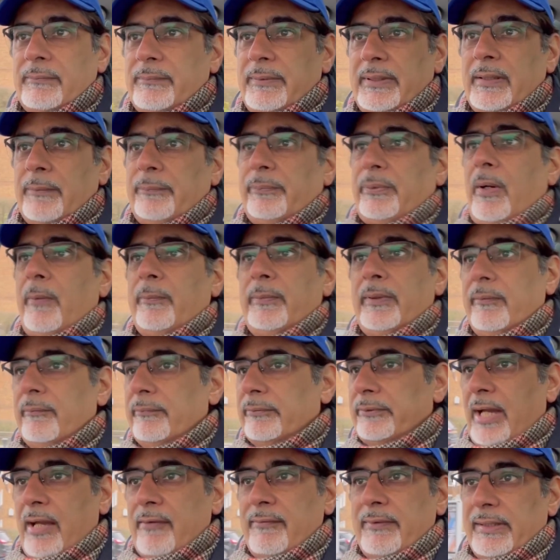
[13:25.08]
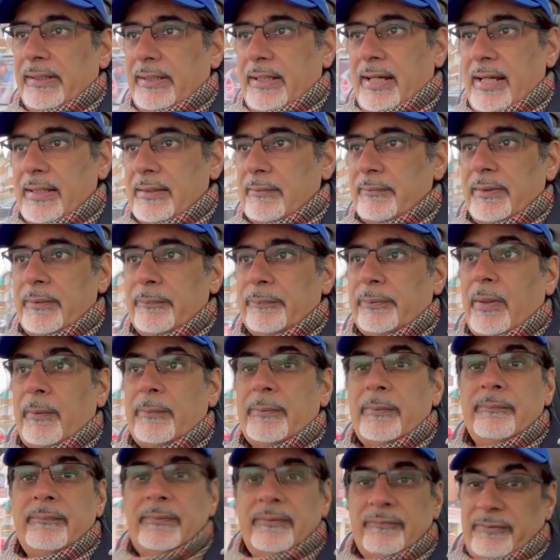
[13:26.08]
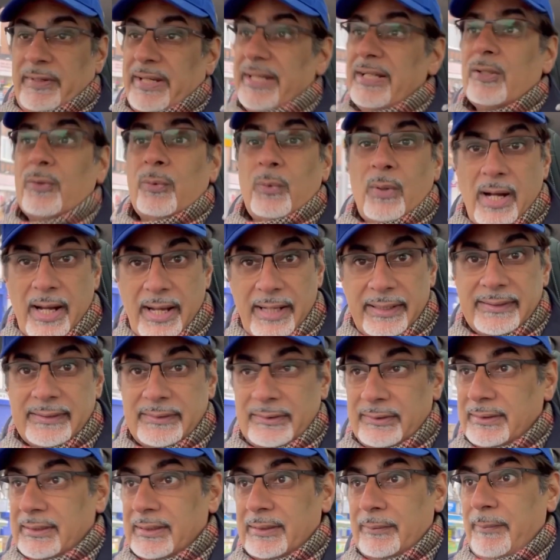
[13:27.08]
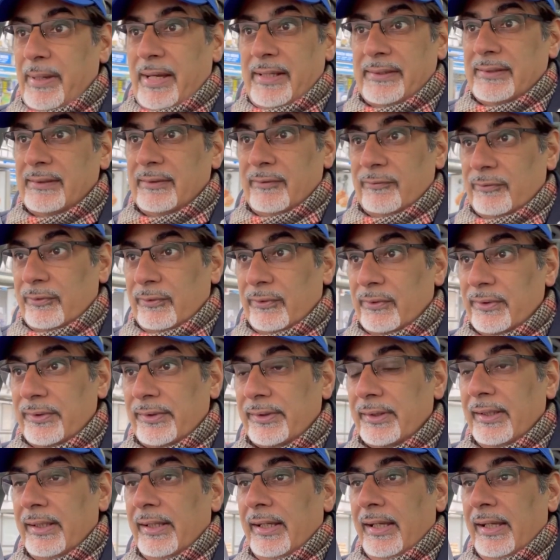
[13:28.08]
been a problem, driving the car hasn't been a problem. Very quiet, as you can imagine, of course.